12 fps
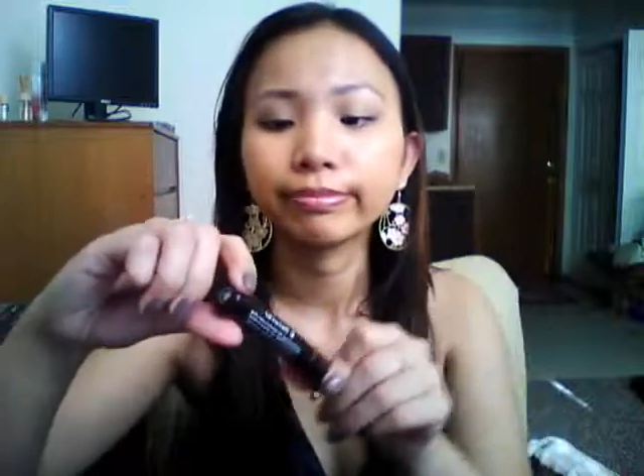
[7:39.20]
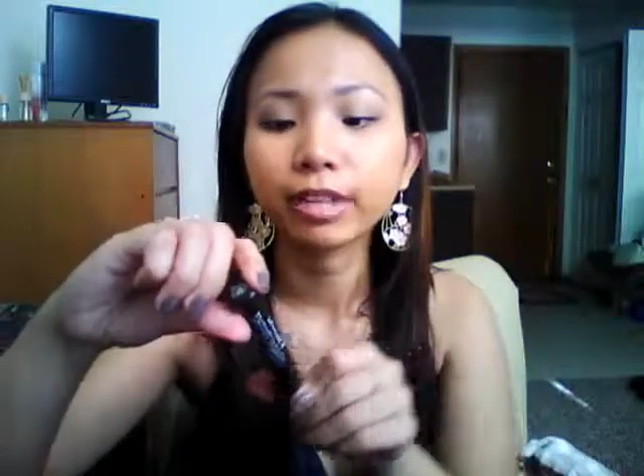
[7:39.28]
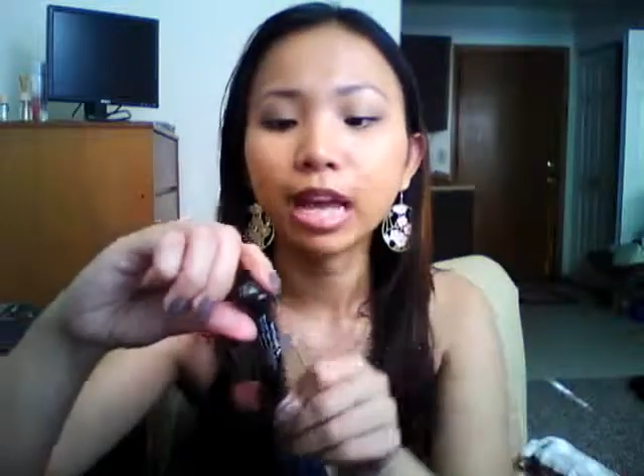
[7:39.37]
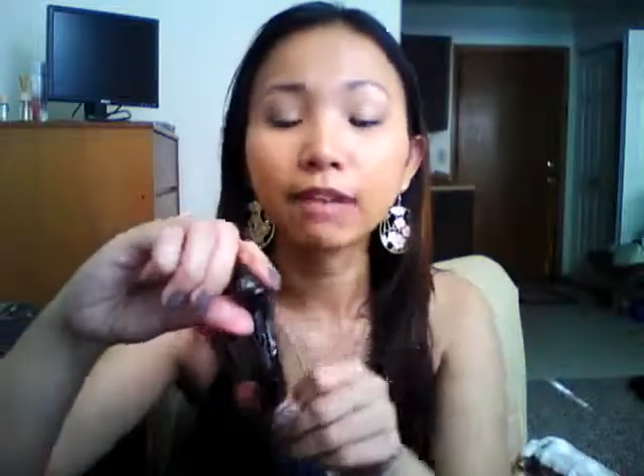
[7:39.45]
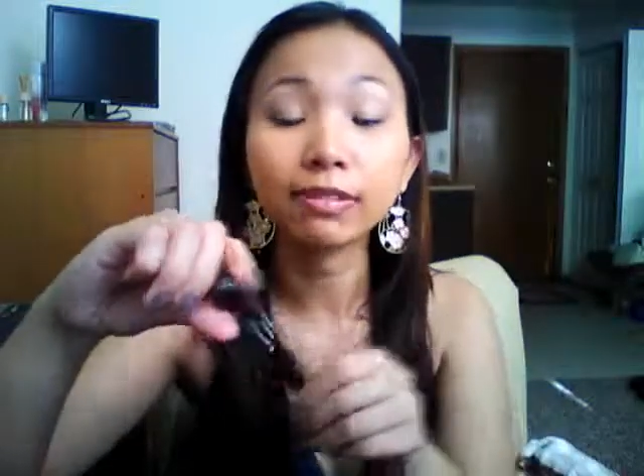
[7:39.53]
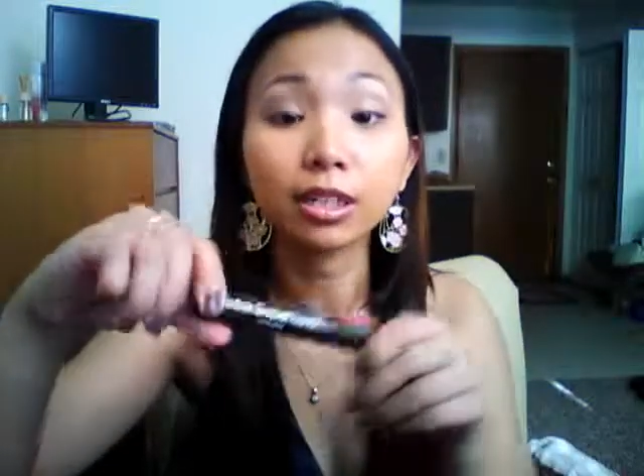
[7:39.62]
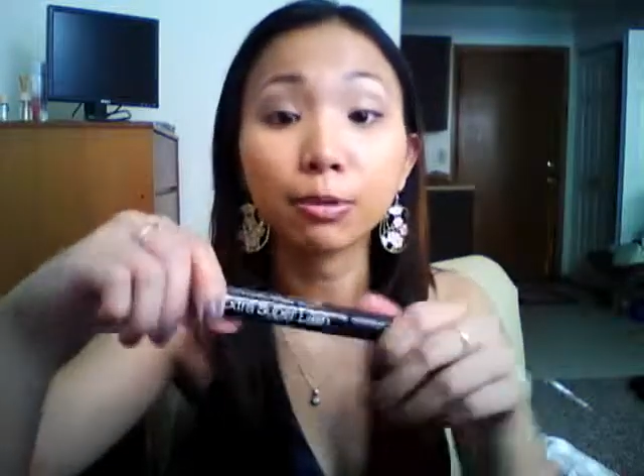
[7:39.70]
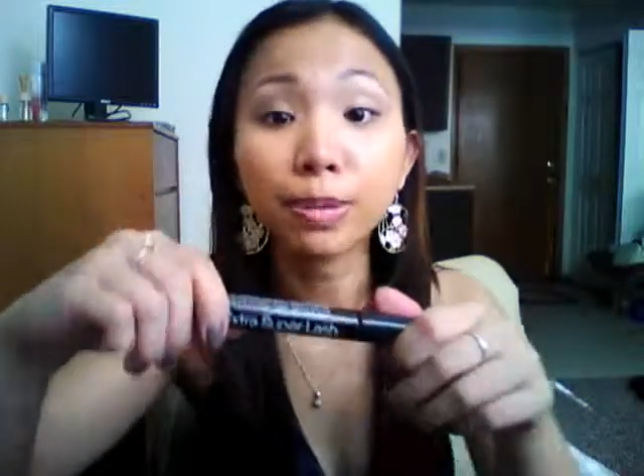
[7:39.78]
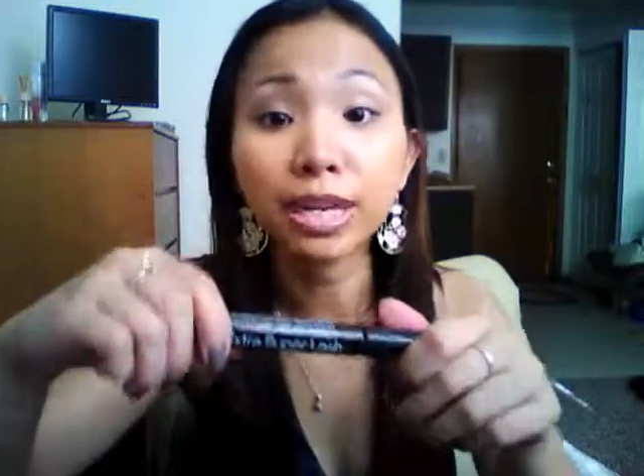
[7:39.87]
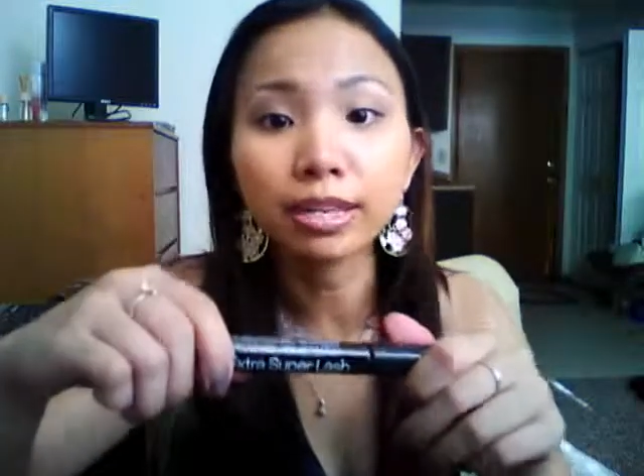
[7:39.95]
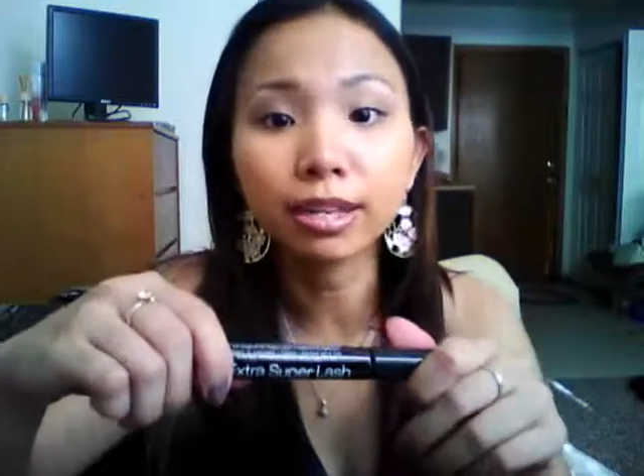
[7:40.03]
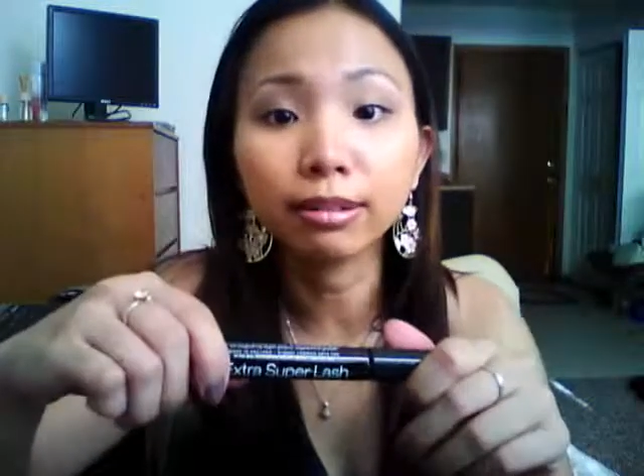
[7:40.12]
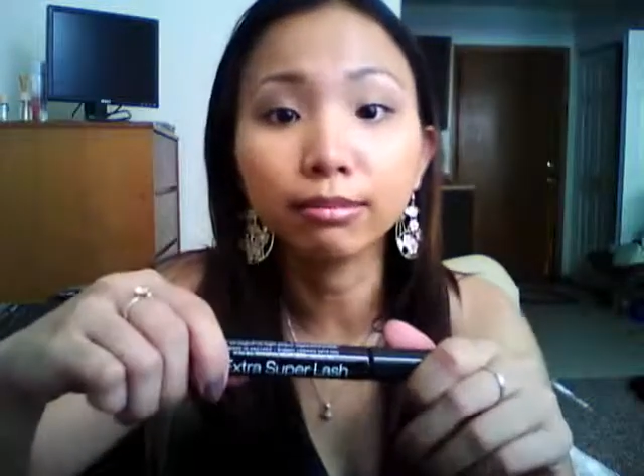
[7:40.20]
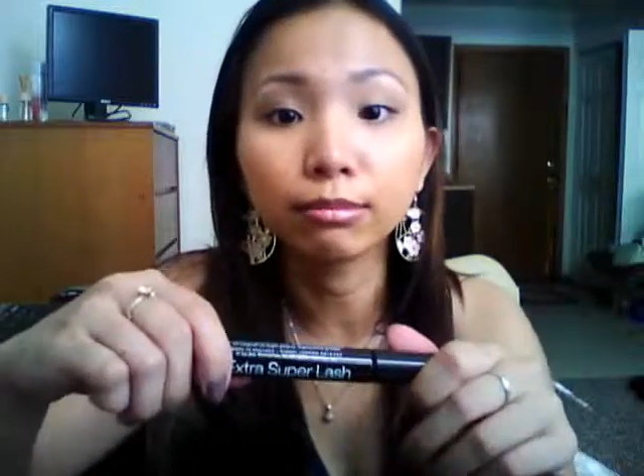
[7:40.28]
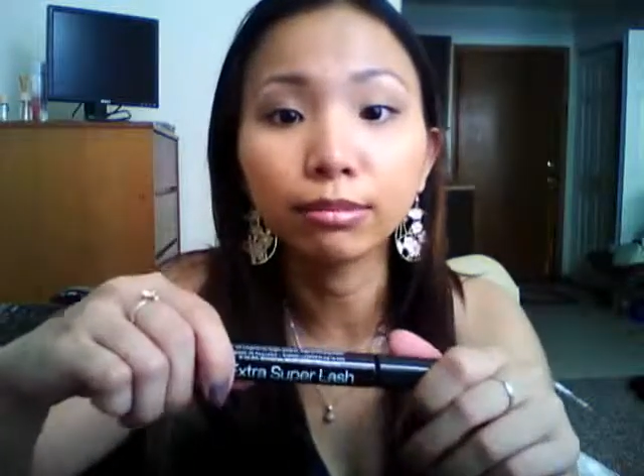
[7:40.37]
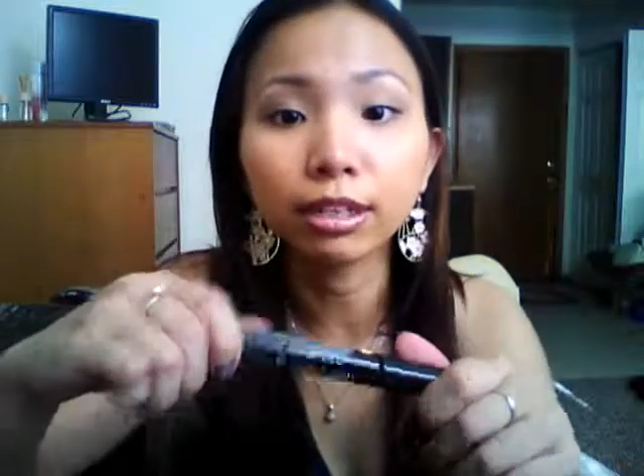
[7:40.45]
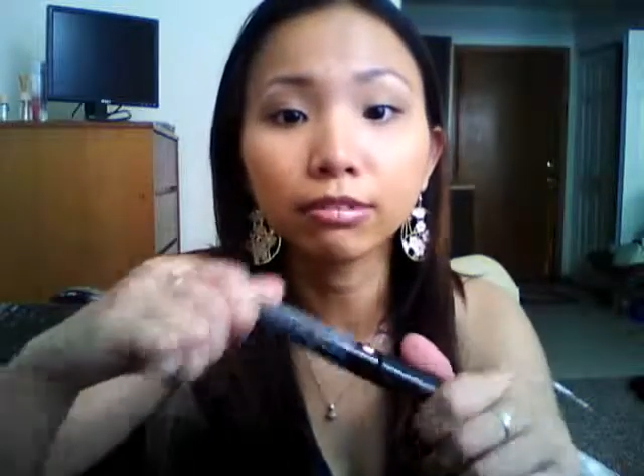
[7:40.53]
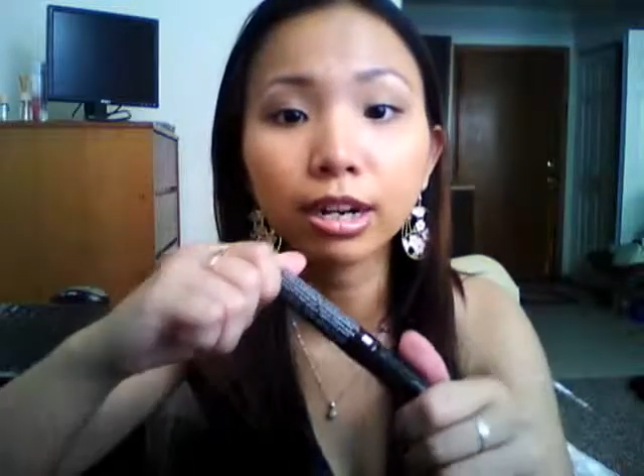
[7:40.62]
have an opinion,
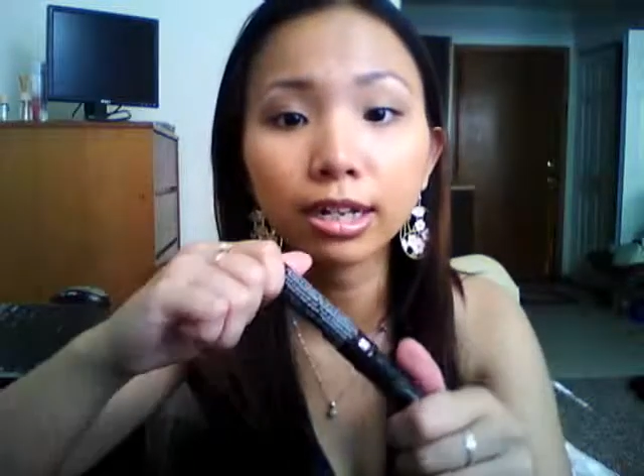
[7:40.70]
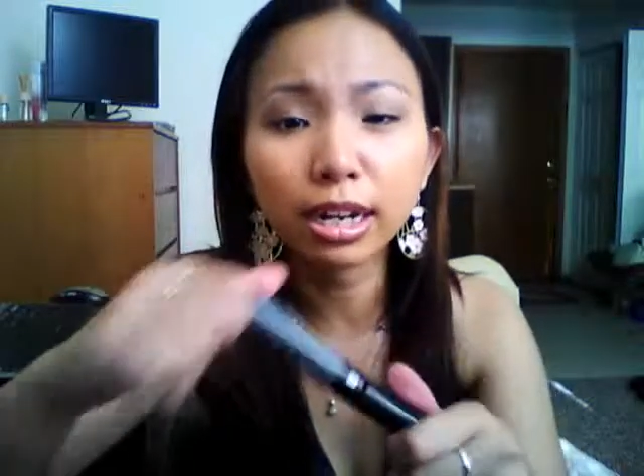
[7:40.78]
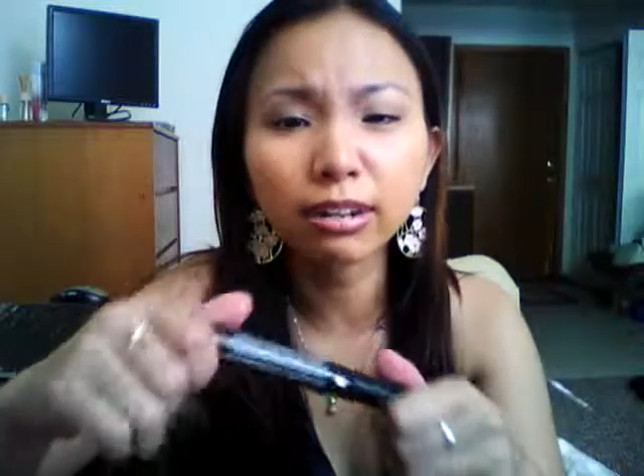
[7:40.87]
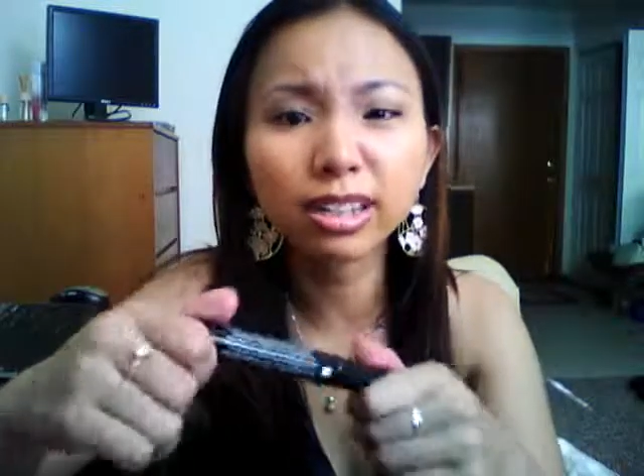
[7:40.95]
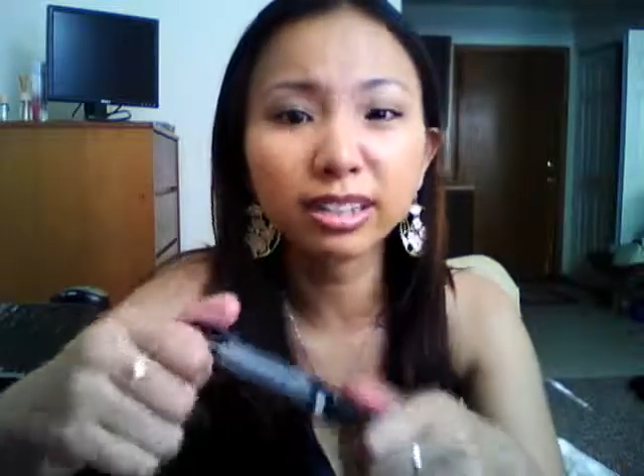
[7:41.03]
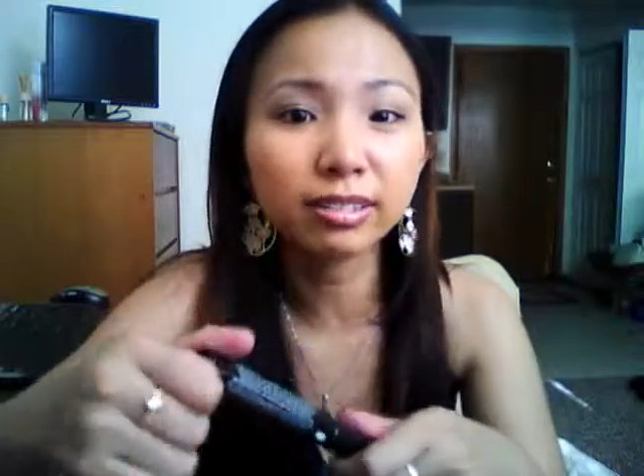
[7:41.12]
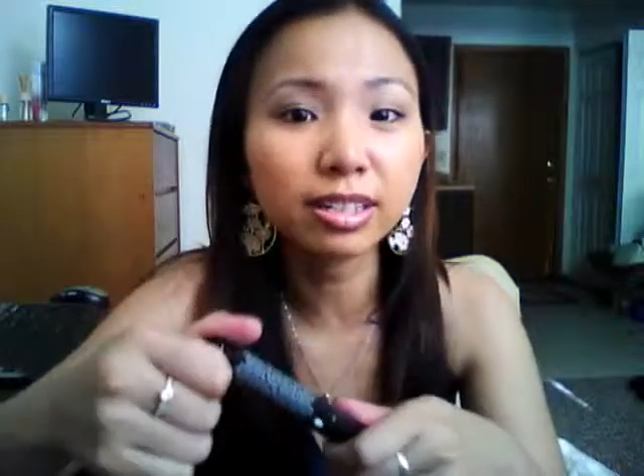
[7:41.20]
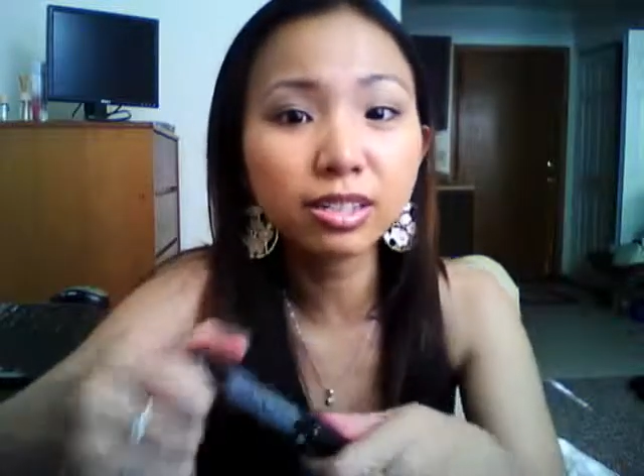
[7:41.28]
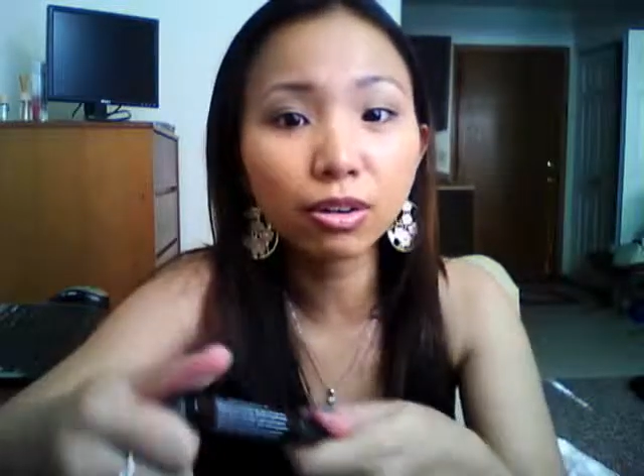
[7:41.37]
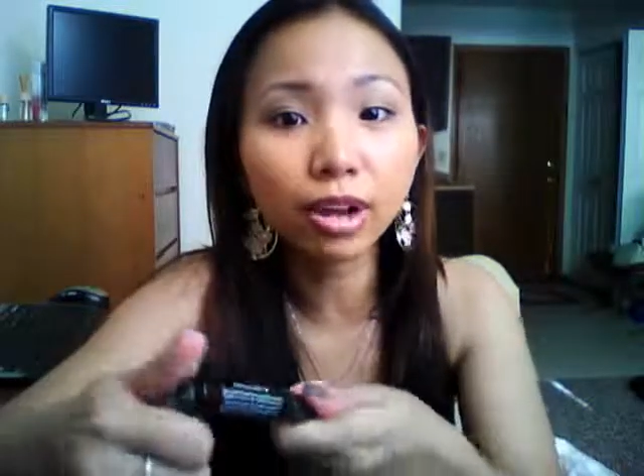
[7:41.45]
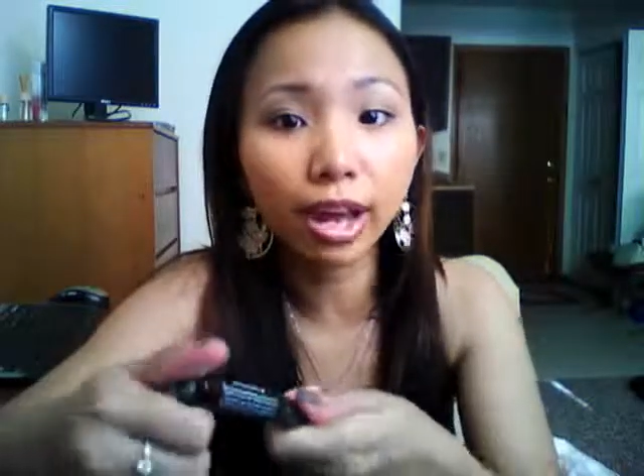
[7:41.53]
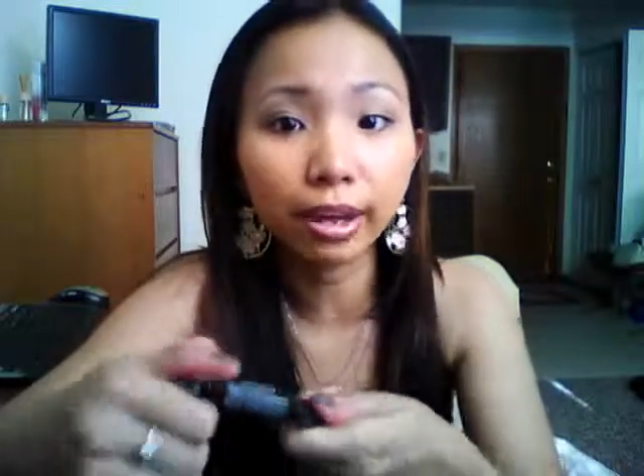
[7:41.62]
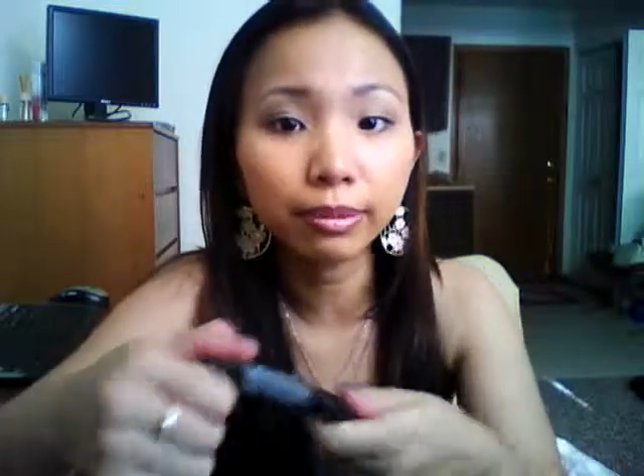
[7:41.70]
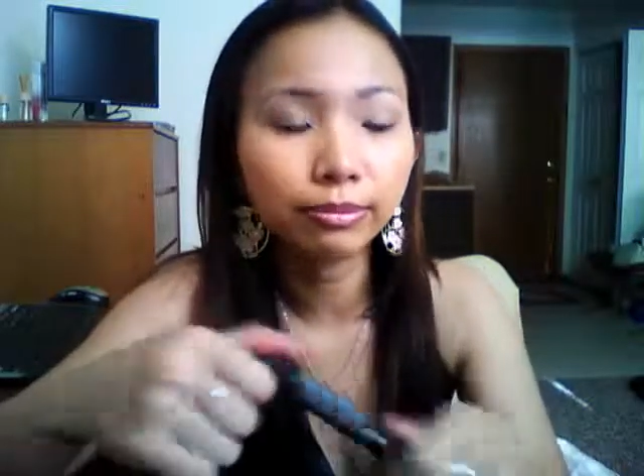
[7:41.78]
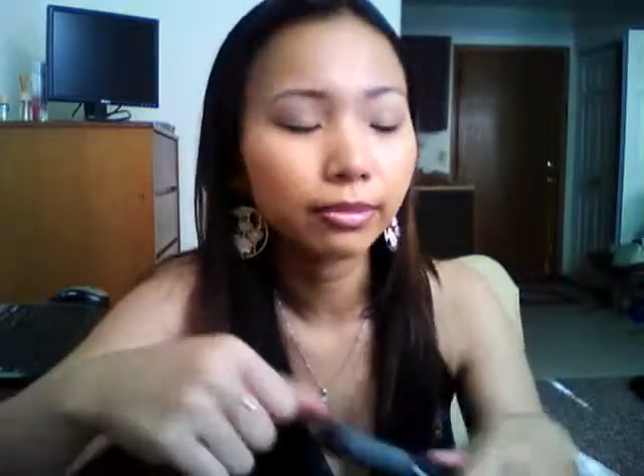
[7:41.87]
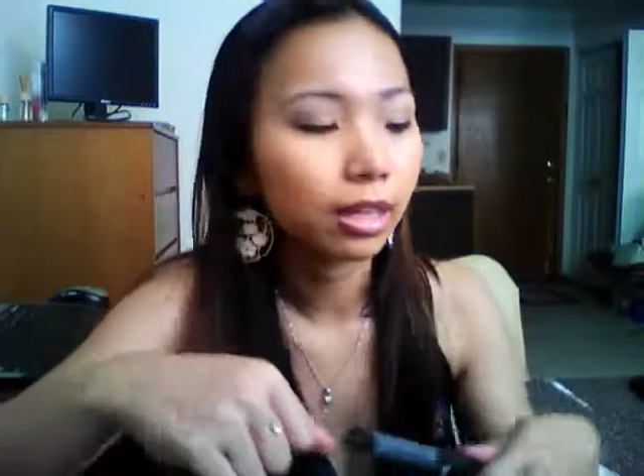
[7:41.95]
but right now it's okay.